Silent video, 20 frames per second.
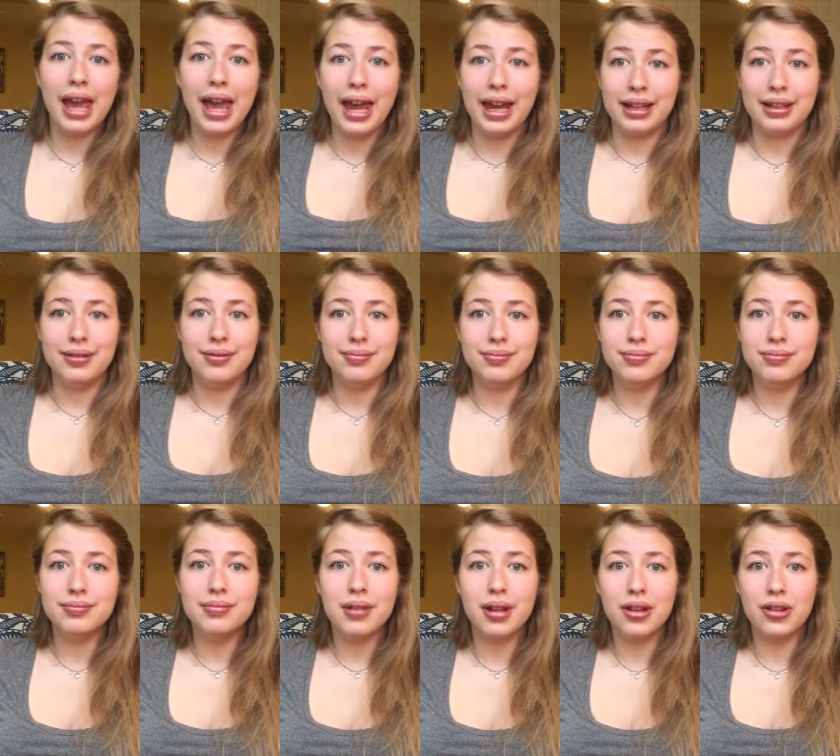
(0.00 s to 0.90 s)
Hey,
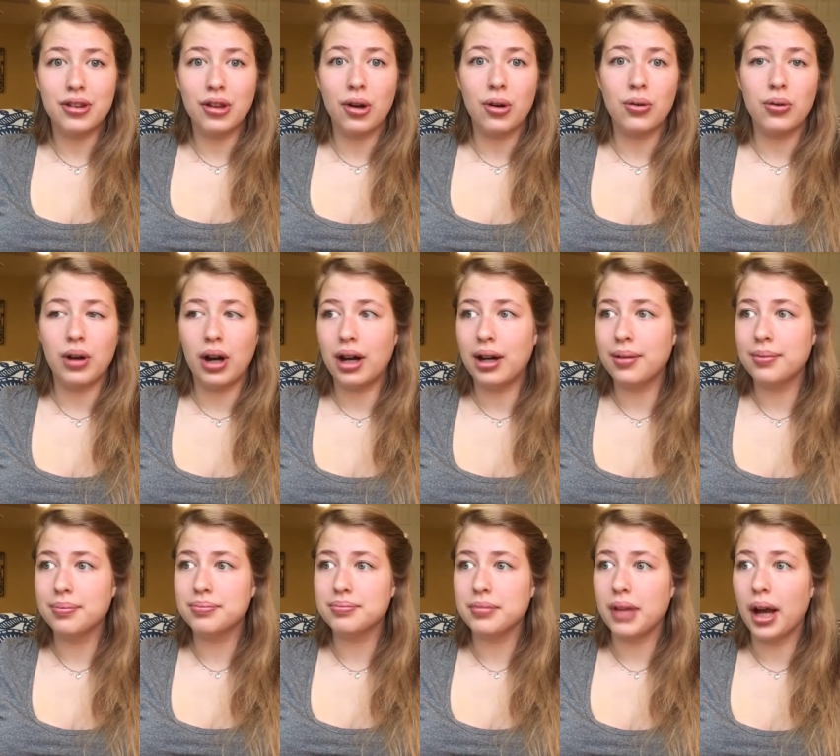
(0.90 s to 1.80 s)
so
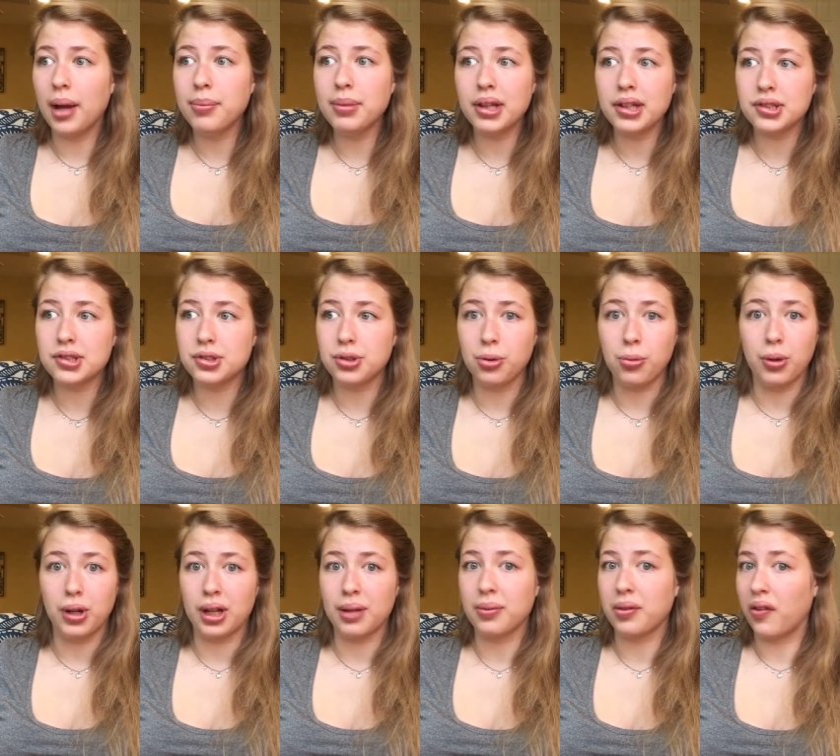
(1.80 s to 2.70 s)
um, I'm not sure
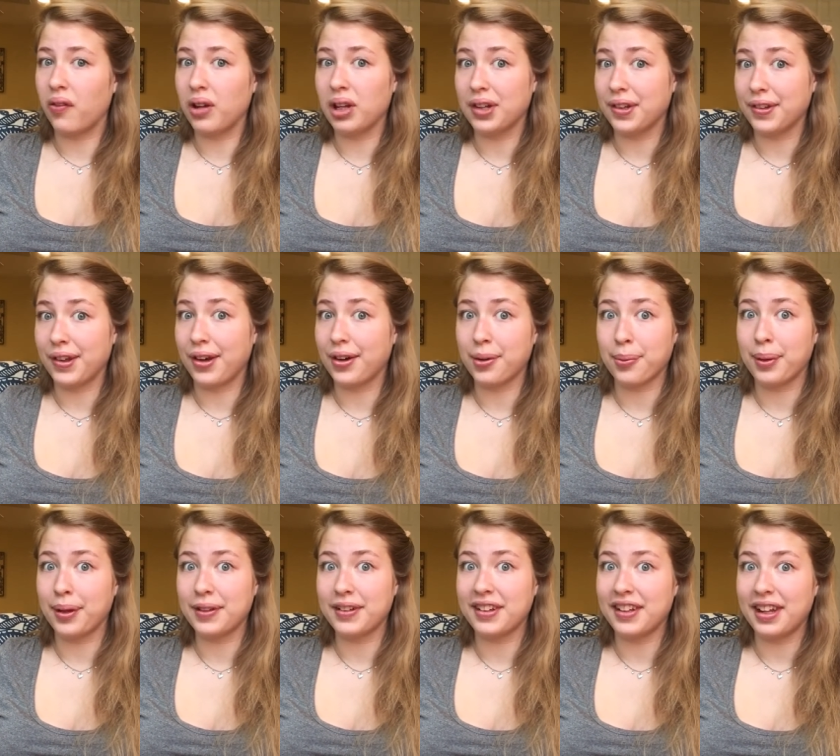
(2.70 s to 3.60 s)
what I'm going to talk
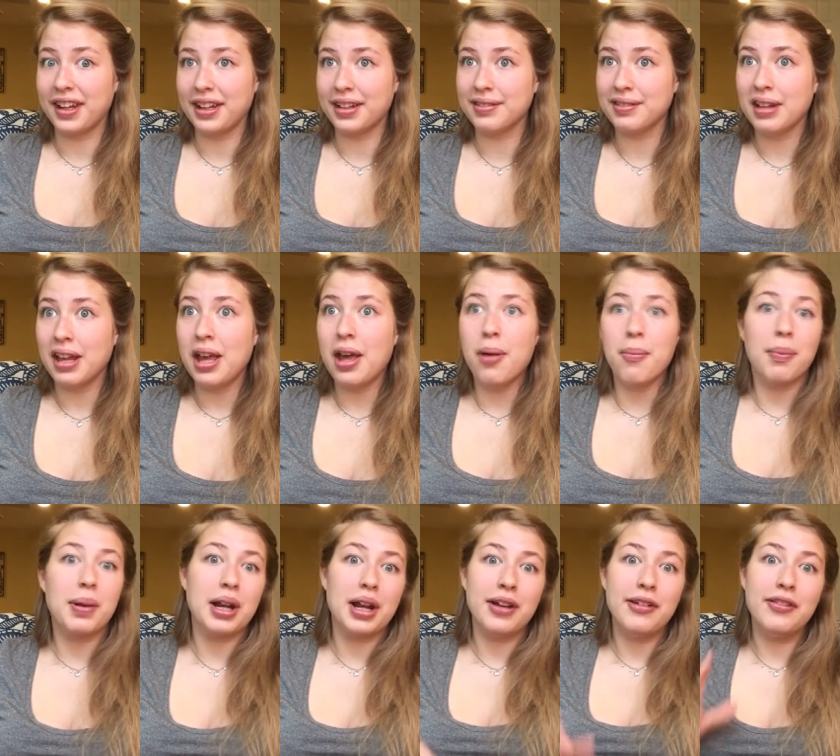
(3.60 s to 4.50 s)
about today,
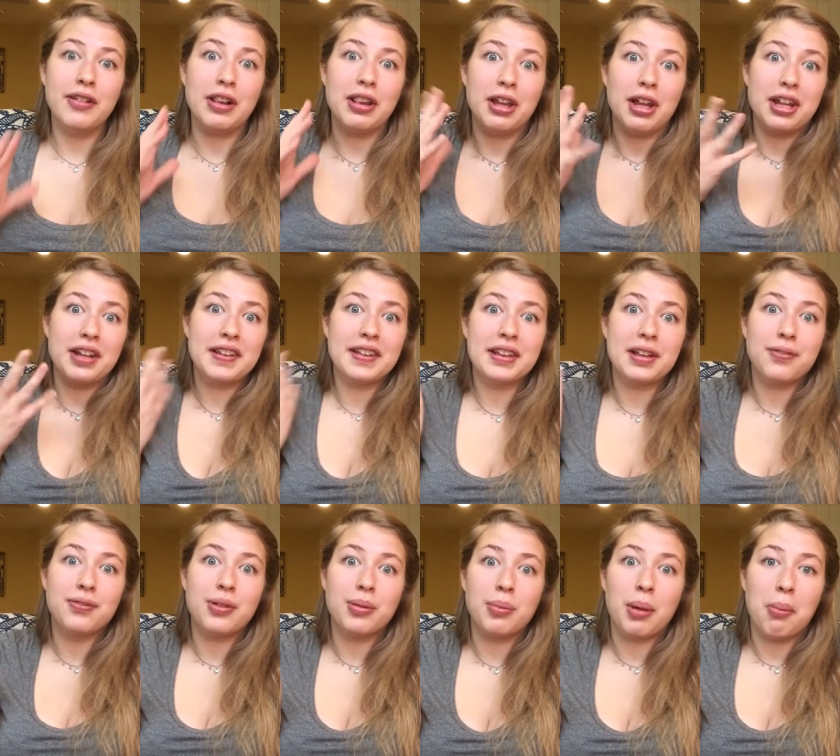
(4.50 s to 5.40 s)
but I have a lot of
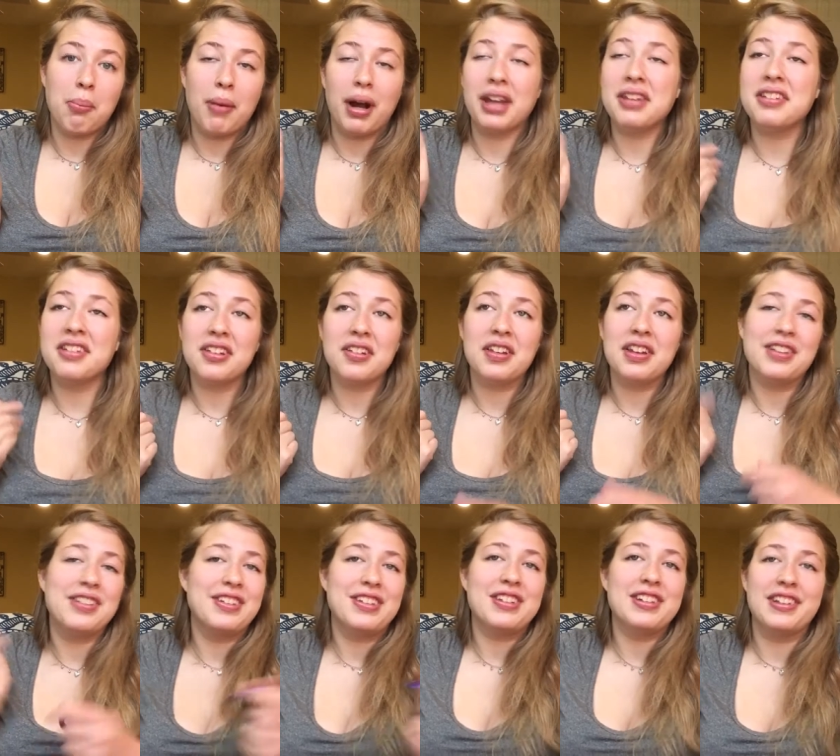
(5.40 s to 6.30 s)
stuff on my mind, so
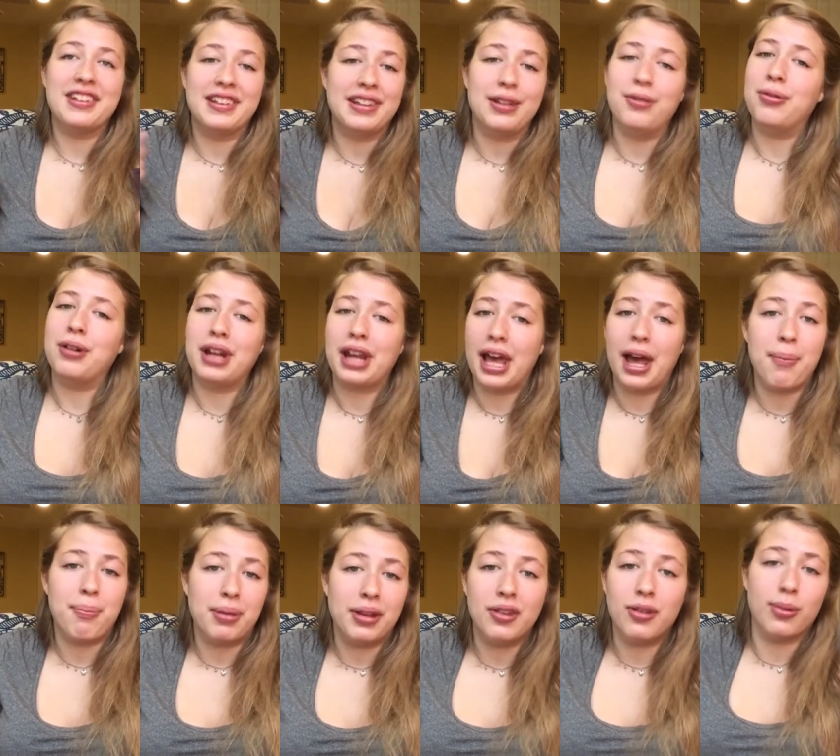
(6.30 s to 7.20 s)
let's just see what
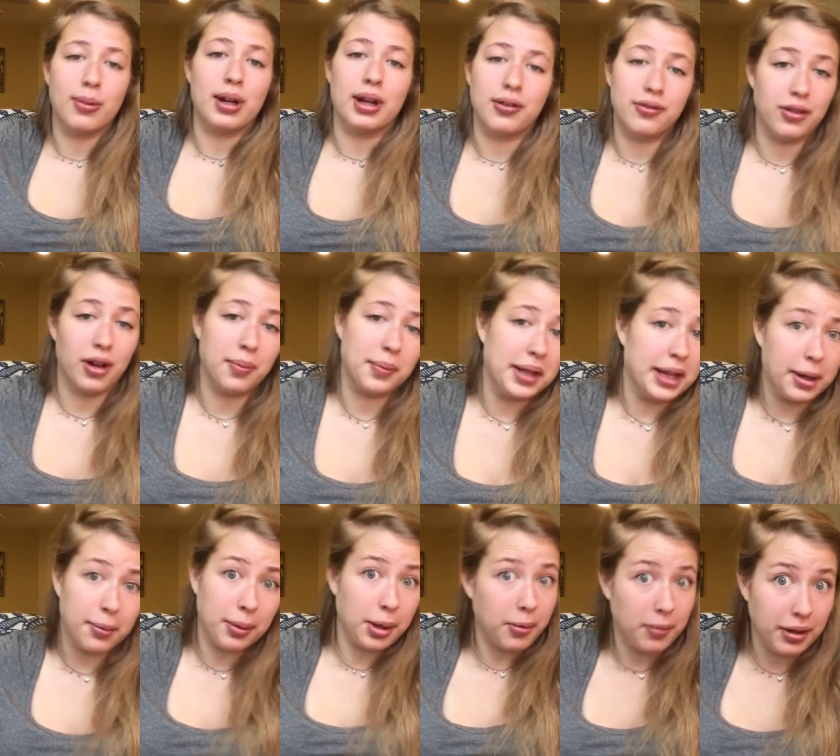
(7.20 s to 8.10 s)
happens when I vomit
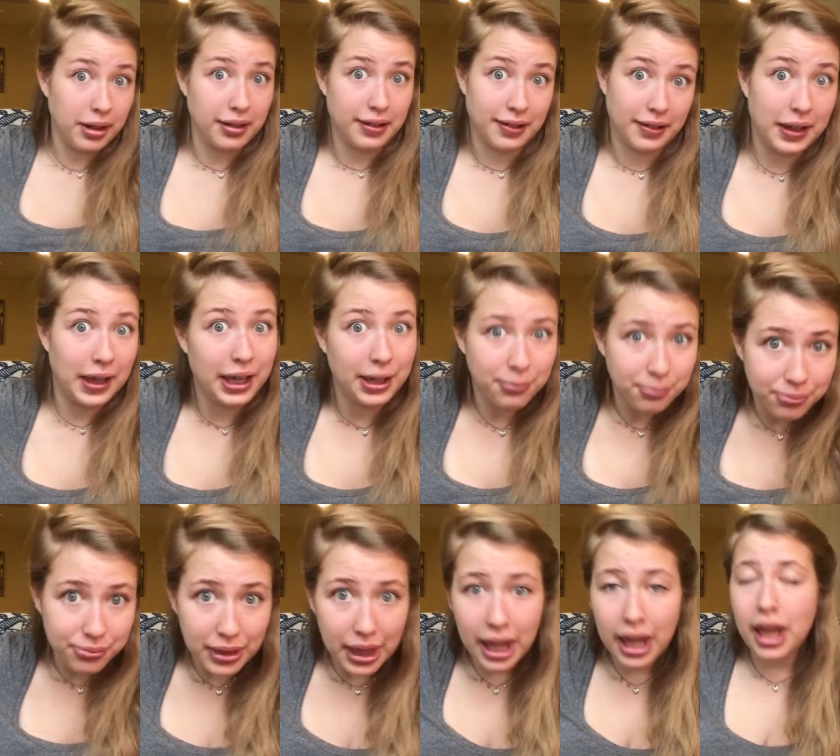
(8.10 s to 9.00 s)
out my words, okay?
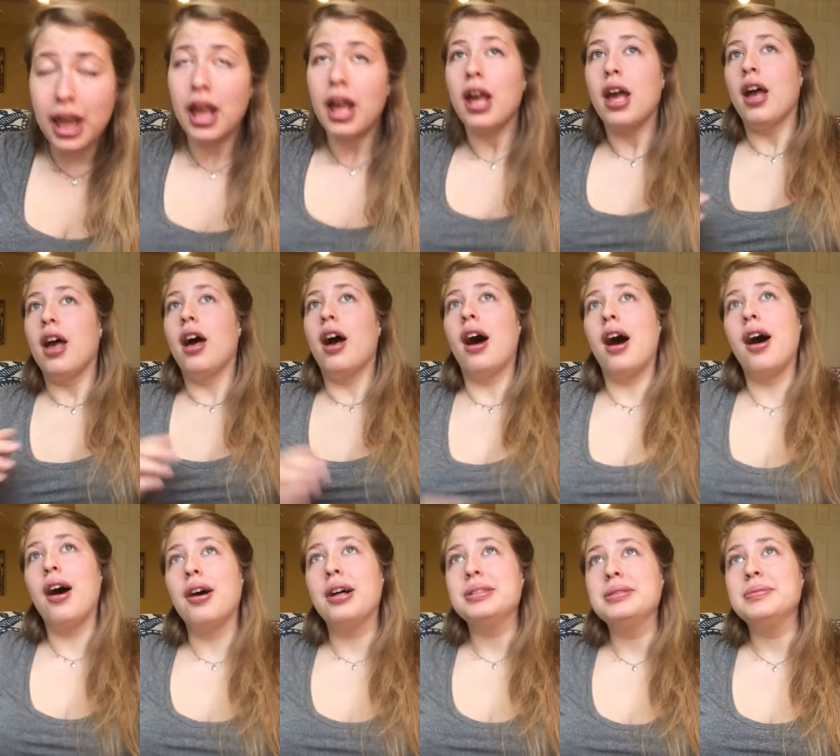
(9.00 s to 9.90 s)

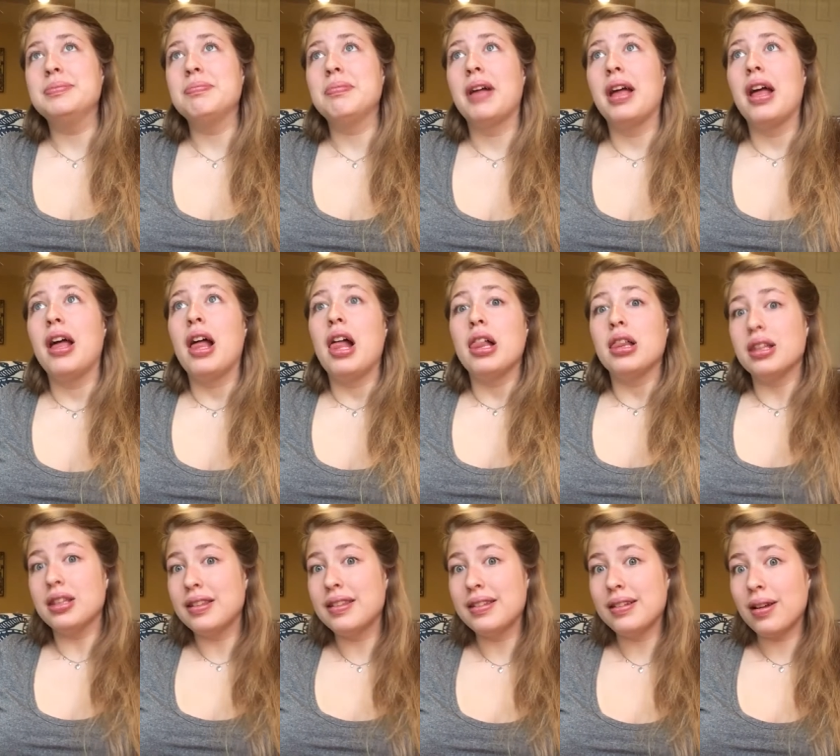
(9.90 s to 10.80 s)
Um,
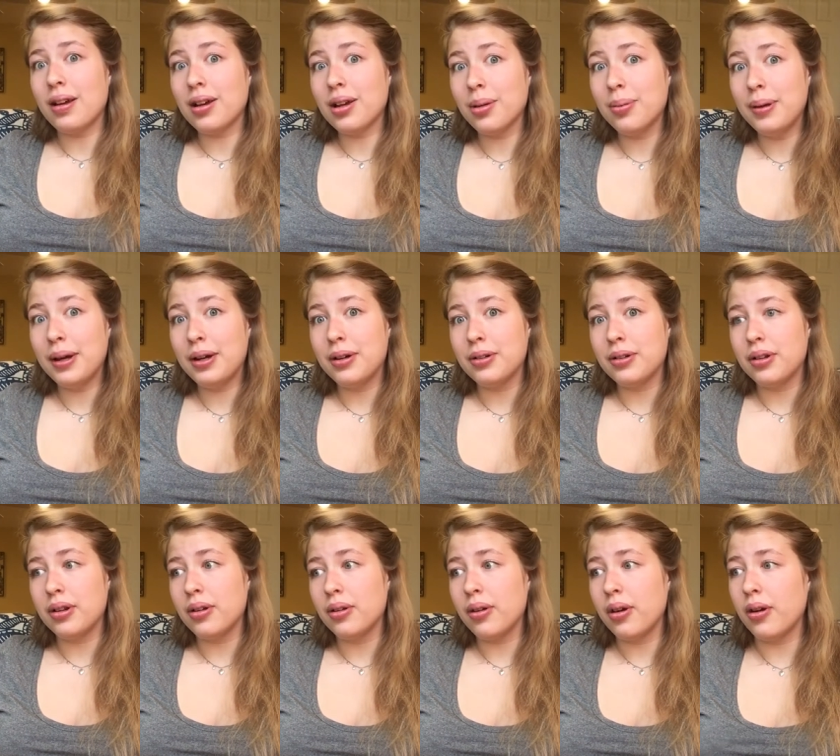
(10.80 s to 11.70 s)
let's talk about,
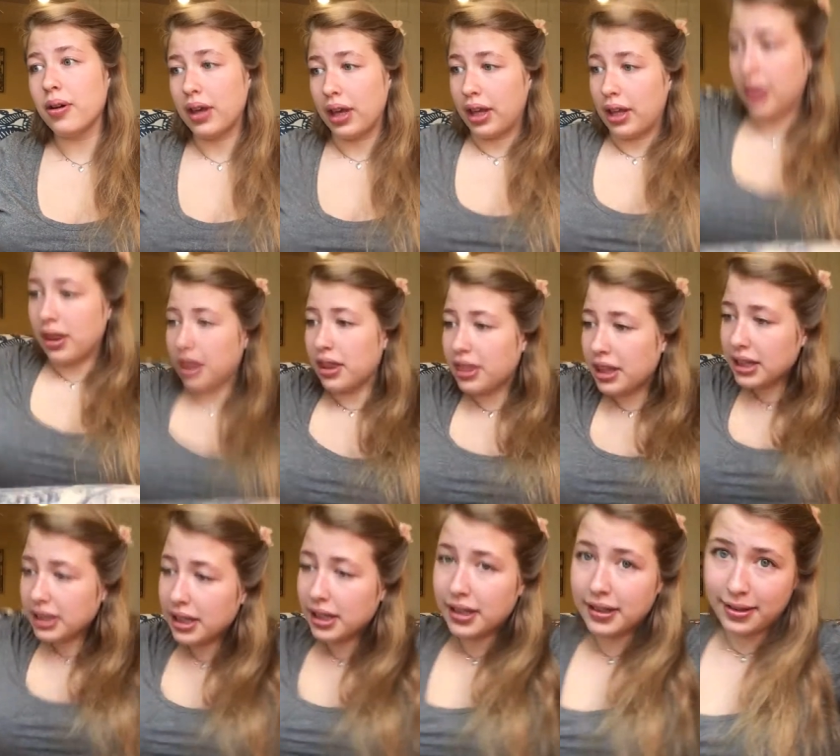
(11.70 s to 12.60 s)
okay, the thing
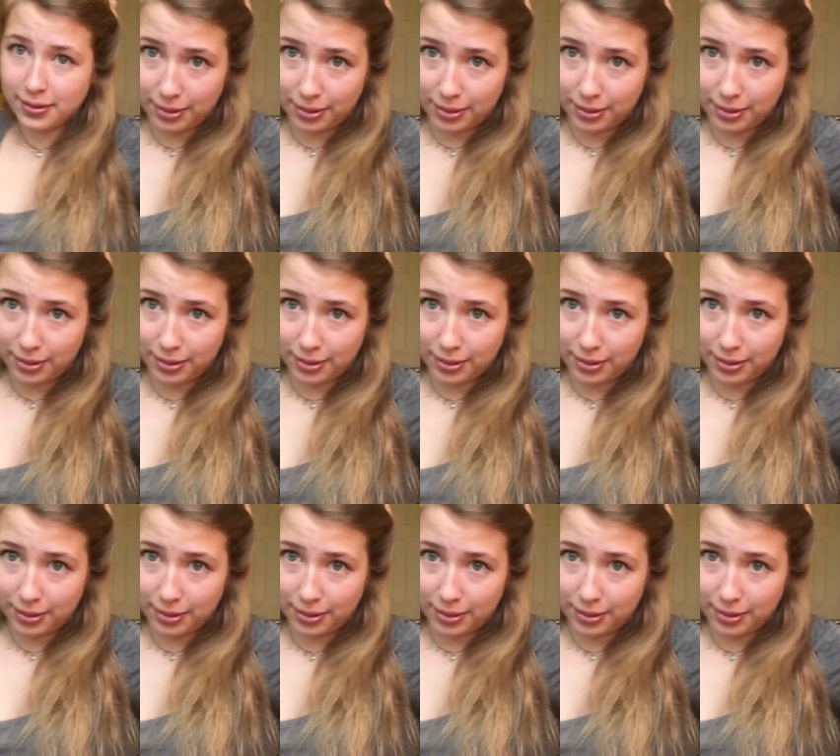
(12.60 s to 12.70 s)
that is